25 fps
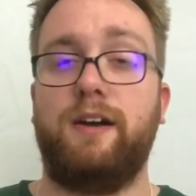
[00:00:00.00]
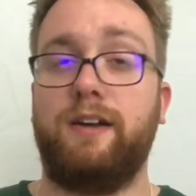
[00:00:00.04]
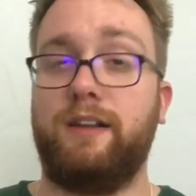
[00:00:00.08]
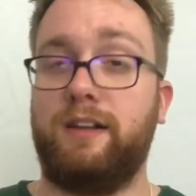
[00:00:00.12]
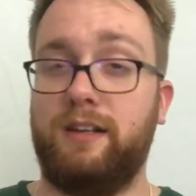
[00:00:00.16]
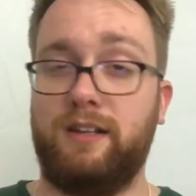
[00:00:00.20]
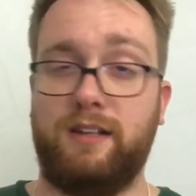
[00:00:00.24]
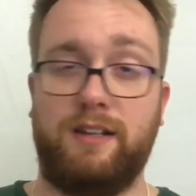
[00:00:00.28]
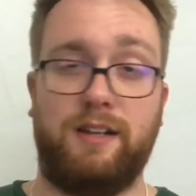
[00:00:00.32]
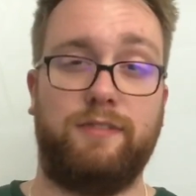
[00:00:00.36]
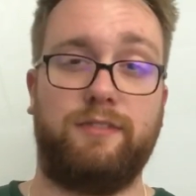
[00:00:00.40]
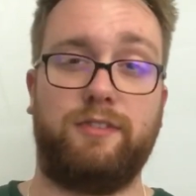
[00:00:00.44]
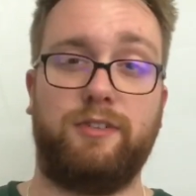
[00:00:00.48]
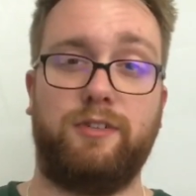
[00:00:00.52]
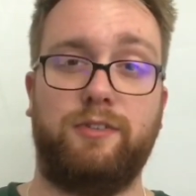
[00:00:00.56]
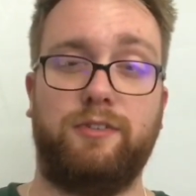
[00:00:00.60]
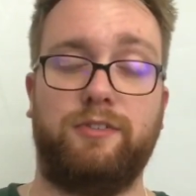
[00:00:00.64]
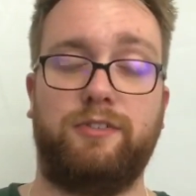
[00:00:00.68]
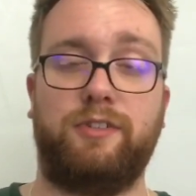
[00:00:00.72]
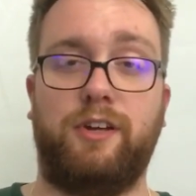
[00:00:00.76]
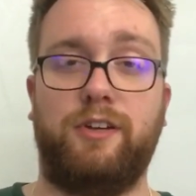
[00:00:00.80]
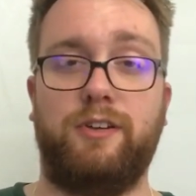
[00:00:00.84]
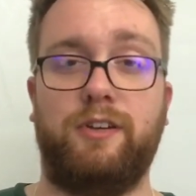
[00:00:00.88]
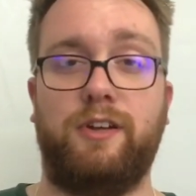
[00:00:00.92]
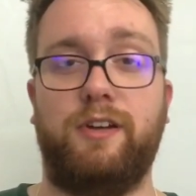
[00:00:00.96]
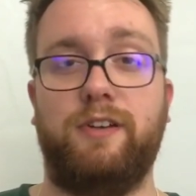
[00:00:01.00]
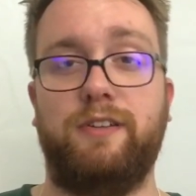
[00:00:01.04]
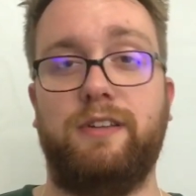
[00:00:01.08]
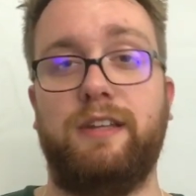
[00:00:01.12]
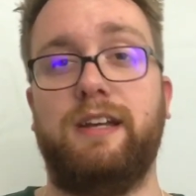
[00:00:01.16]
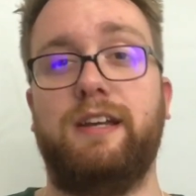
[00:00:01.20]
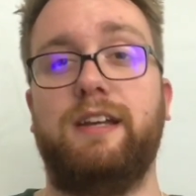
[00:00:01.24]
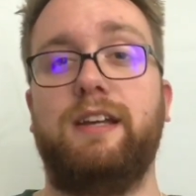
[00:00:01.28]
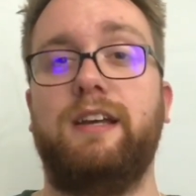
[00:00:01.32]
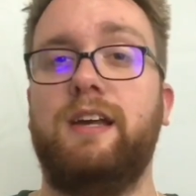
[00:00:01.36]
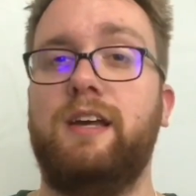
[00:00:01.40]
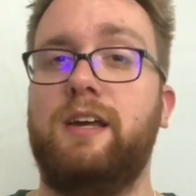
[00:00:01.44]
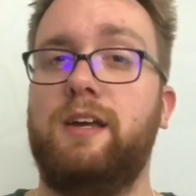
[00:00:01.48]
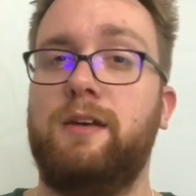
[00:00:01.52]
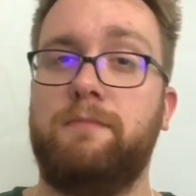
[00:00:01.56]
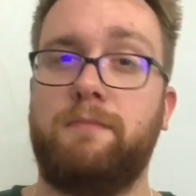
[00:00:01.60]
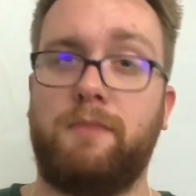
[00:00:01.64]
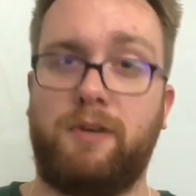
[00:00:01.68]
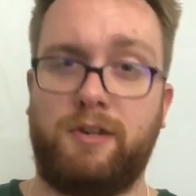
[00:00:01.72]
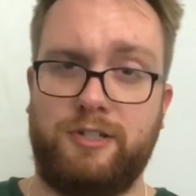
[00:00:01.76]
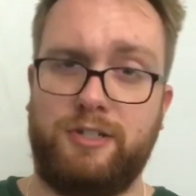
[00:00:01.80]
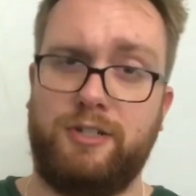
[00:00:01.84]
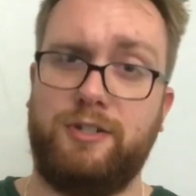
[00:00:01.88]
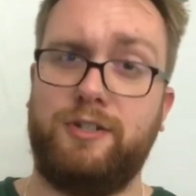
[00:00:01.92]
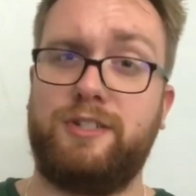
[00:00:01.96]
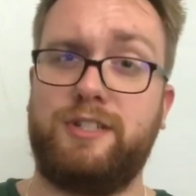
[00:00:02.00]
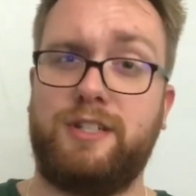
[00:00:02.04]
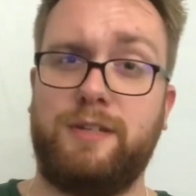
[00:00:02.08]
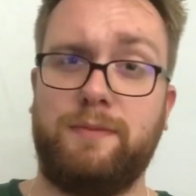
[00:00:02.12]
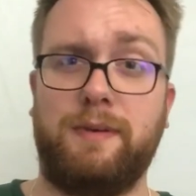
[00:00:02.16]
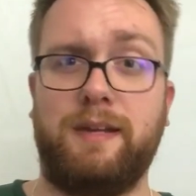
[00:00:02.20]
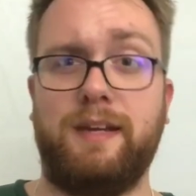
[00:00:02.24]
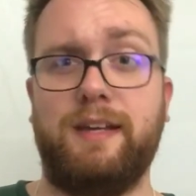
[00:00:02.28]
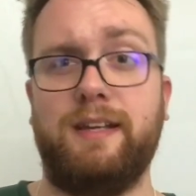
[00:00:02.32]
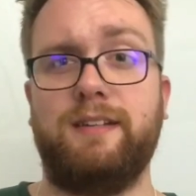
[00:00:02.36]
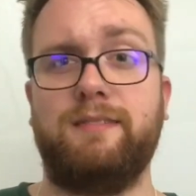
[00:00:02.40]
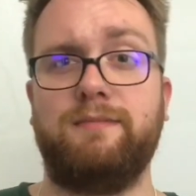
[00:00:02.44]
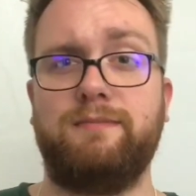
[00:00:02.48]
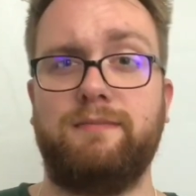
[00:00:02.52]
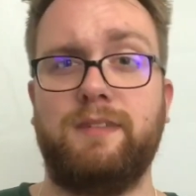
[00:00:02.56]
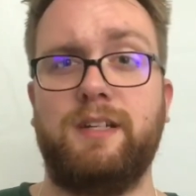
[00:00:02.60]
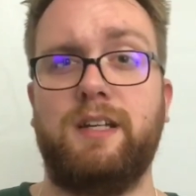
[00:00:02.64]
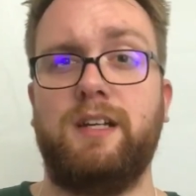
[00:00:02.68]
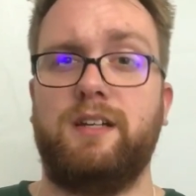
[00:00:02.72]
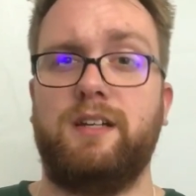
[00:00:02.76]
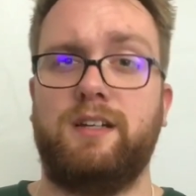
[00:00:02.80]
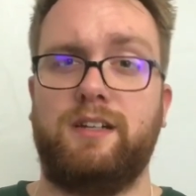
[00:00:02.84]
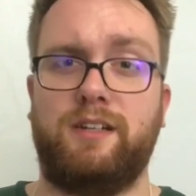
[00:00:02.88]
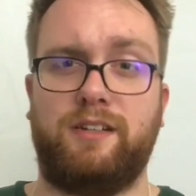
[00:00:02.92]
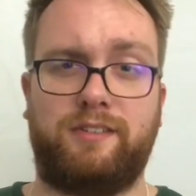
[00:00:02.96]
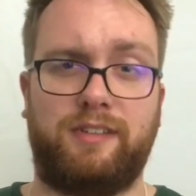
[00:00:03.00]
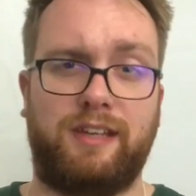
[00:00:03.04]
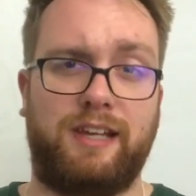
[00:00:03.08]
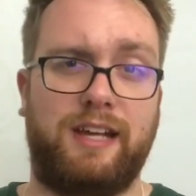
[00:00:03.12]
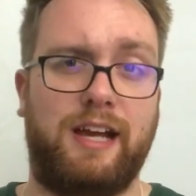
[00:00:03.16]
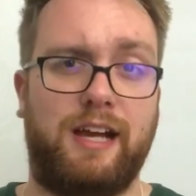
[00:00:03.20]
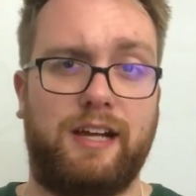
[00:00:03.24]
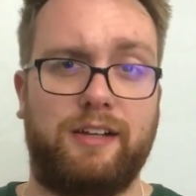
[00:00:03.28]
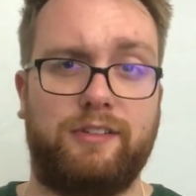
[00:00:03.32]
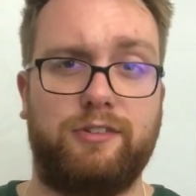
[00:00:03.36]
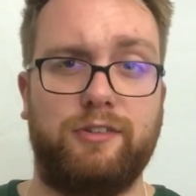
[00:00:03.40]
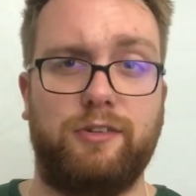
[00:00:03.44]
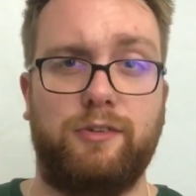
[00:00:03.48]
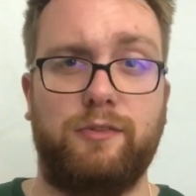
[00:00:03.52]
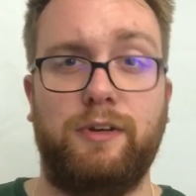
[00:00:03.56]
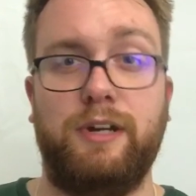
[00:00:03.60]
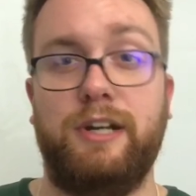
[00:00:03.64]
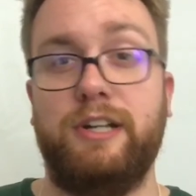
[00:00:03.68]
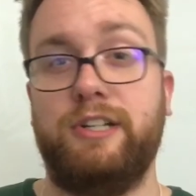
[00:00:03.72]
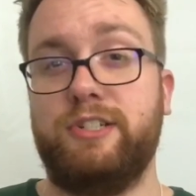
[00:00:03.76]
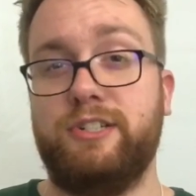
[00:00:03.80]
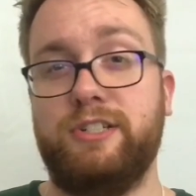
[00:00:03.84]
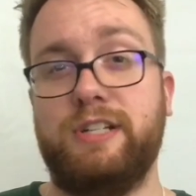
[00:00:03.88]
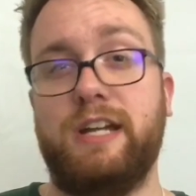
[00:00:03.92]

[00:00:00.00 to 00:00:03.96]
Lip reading: I'd love to also know that. Mine used to be, I'd say, Hacksaw Ridge.